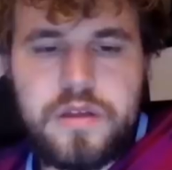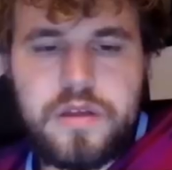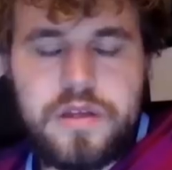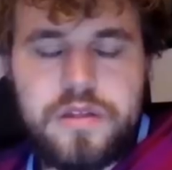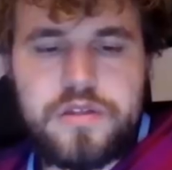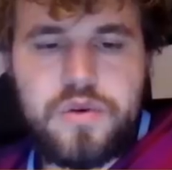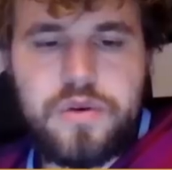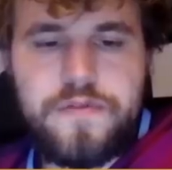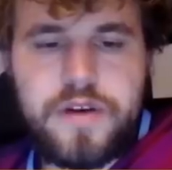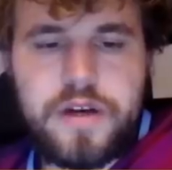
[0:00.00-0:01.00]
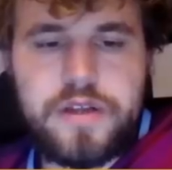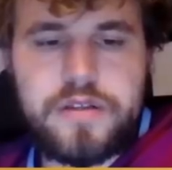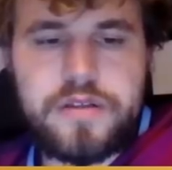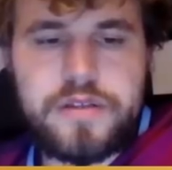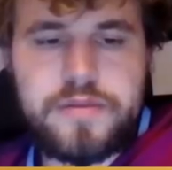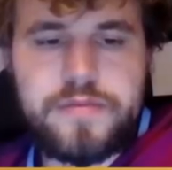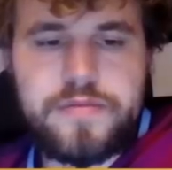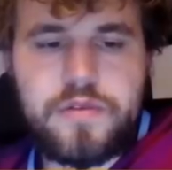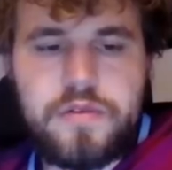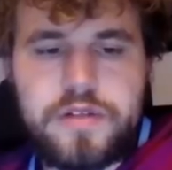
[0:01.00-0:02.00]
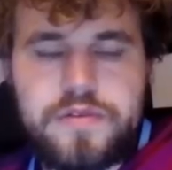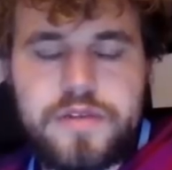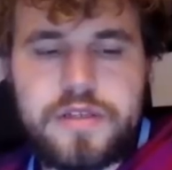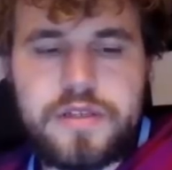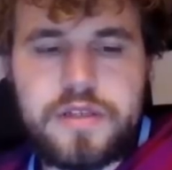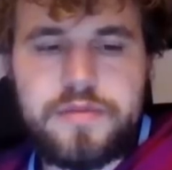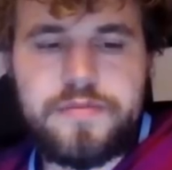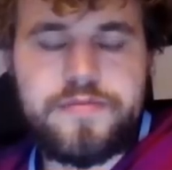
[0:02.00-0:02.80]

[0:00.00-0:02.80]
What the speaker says: the tour finals quite recently.